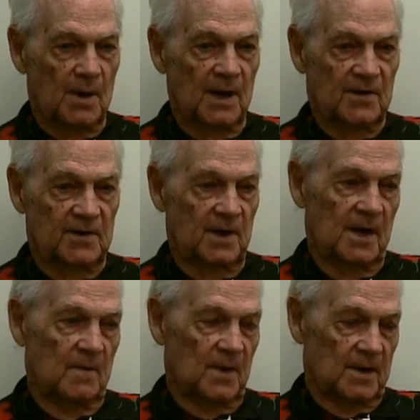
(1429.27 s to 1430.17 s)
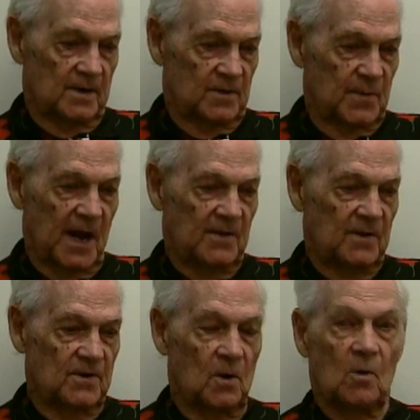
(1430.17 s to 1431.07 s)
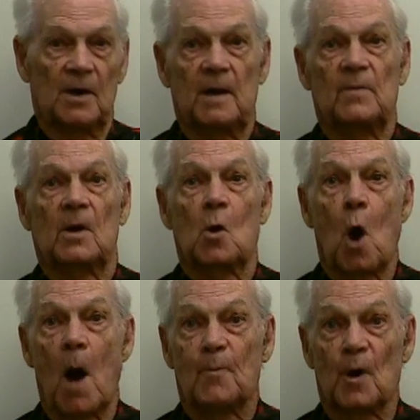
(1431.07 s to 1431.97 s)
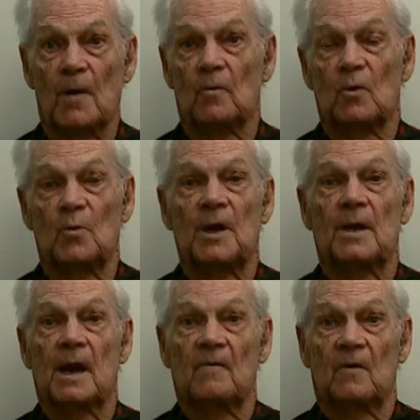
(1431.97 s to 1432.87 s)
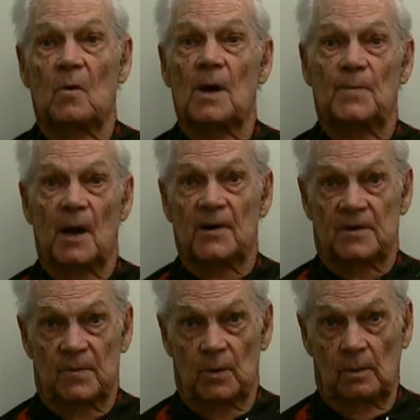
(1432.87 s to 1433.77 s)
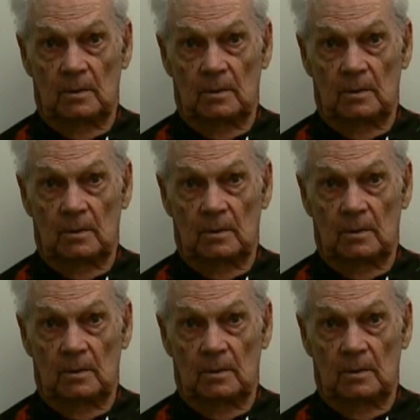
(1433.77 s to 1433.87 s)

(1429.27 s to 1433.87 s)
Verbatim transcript: and they sent him a dispatch and told him to cooperate with me in every way possible.